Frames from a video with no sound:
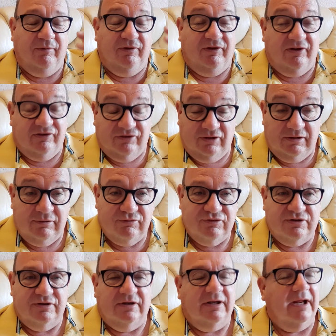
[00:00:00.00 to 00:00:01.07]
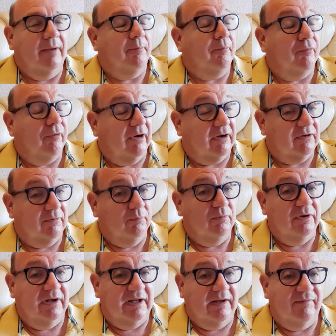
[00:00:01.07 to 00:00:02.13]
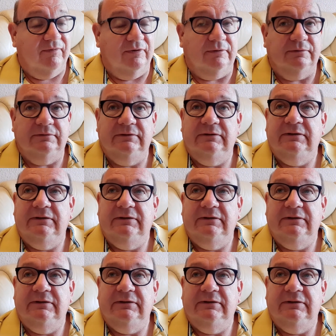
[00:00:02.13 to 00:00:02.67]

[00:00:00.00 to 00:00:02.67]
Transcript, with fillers: disillusioned. They're pregnant with evil.